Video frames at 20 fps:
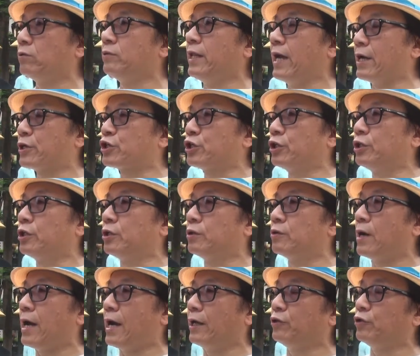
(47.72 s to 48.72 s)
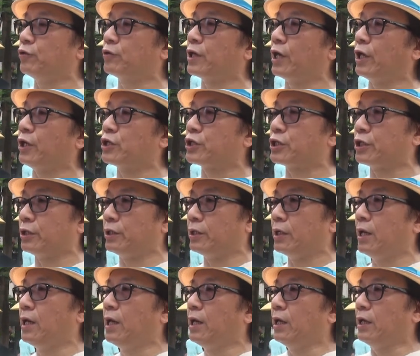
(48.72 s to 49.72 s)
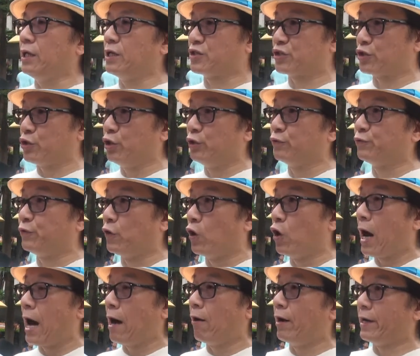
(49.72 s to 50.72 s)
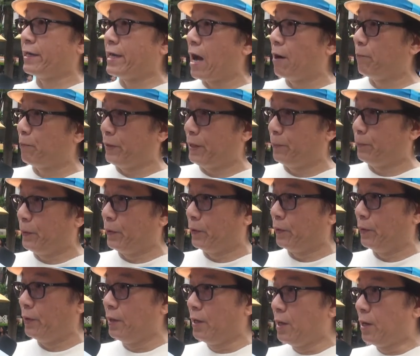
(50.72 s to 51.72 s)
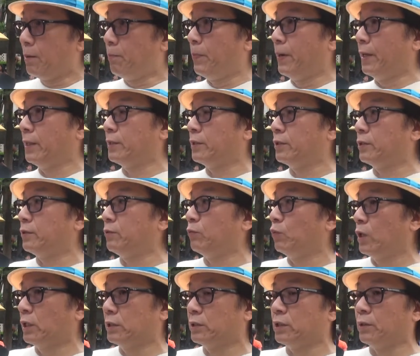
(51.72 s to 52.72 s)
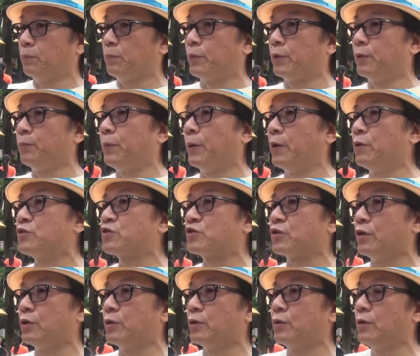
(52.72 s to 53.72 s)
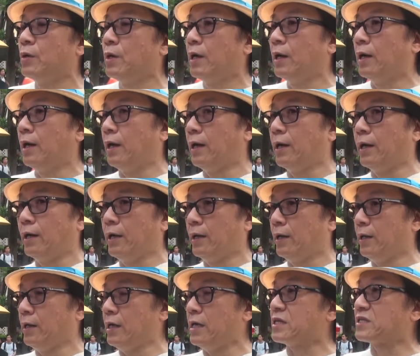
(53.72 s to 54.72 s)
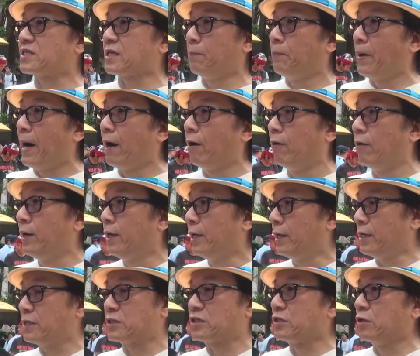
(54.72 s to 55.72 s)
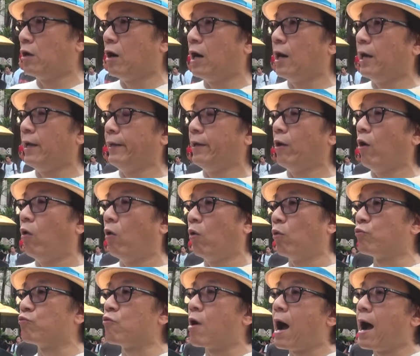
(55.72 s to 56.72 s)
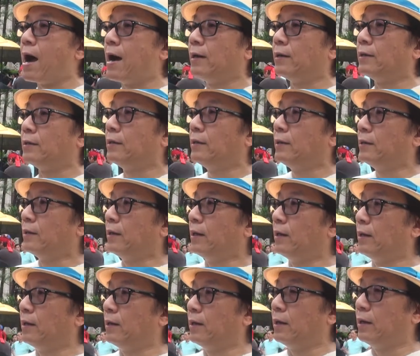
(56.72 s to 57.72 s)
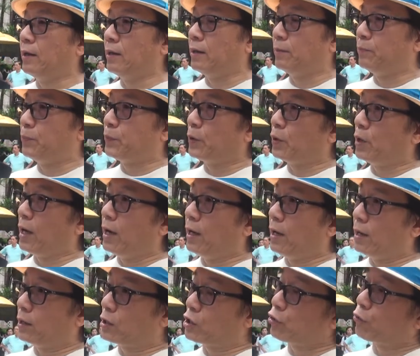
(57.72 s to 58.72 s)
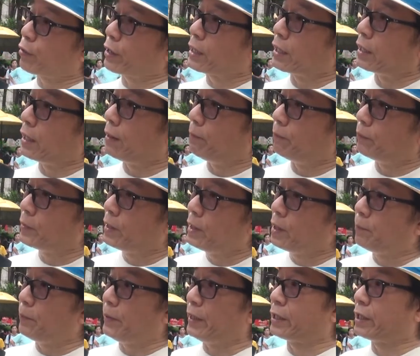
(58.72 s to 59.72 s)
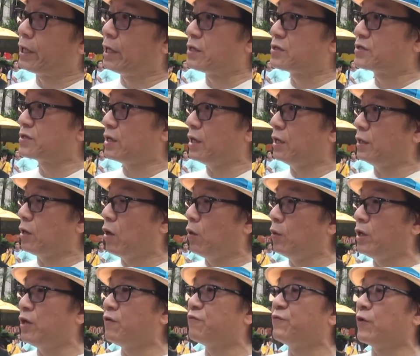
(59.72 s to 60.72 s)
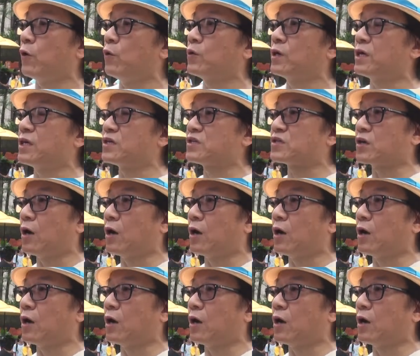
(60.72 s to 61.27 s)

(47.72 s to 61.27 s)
national education is good for our young people. But what the proposal uh, is about is not an all-round uh, uh, uh curriculum because it only focuses